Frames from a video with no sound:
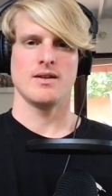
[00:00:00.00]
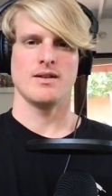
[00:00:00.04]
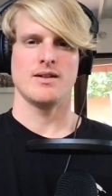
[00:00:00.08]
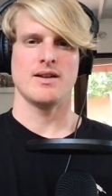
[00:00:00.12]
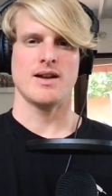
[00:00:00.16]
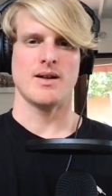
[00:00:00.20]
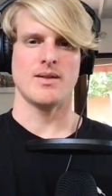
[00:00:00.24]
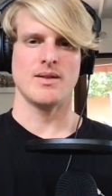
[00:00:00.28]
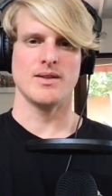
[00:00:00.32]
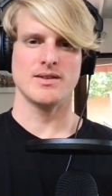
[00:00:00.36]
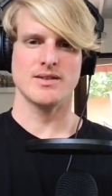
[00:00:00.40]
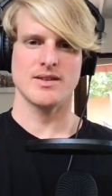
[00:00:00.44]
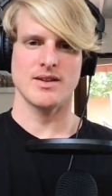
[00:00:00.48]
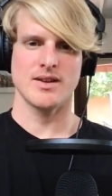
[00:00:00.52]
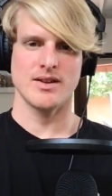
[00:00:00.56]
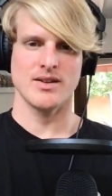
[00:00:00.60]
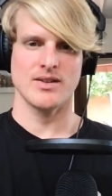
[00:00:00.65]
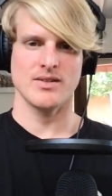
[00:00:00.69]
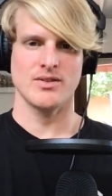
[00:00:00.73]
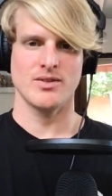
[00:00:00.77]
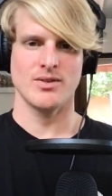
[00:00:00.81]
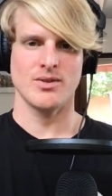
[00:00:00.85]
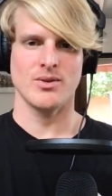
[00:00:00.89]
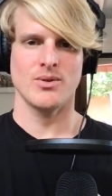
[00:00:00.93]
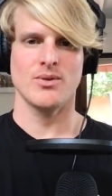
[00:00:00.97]
Now let's get
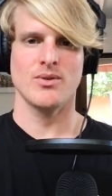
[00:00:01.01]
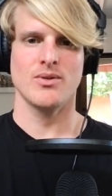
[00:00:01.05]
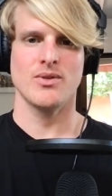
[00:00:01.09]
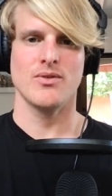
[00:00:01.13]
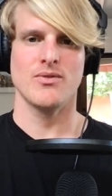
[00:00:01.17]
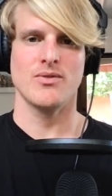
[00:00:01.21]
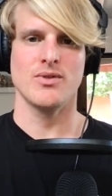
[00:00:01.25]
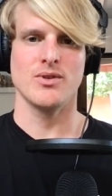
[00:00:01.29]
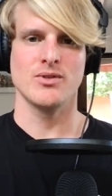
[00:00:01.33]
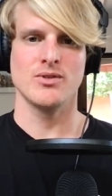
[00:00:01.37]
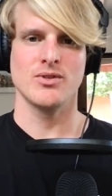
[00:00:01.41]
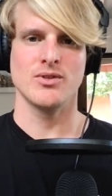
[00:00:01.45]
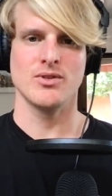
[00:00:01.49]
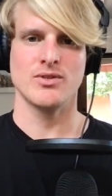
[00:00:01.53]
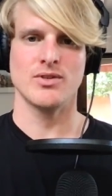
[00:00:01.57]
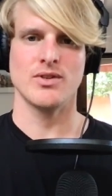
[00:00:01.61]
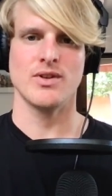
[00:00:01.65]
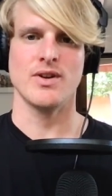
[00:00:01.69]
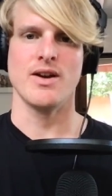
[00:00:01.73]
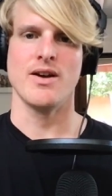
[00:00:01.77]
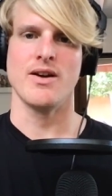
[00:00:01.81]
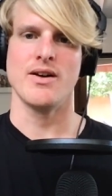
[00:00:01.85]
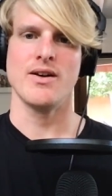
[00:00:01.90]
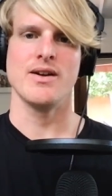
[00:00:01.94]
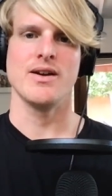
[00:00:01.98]
into the future
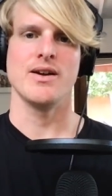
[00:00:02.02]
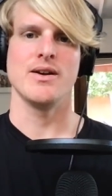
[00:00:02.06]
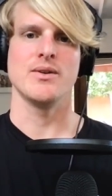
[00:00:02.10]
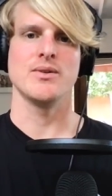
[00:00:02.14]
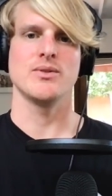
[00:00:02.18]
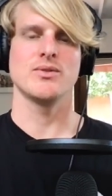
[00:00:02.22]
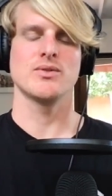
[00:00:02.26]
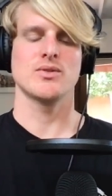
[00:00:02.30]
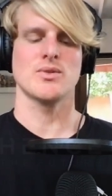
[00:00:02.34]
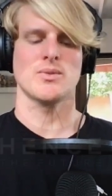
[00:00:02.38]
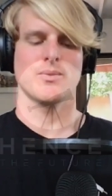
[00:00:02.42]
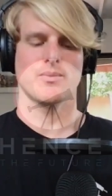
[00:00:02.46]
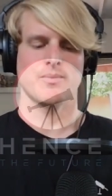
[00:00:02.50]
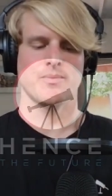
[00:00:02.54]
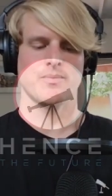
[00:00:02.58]
scenarios.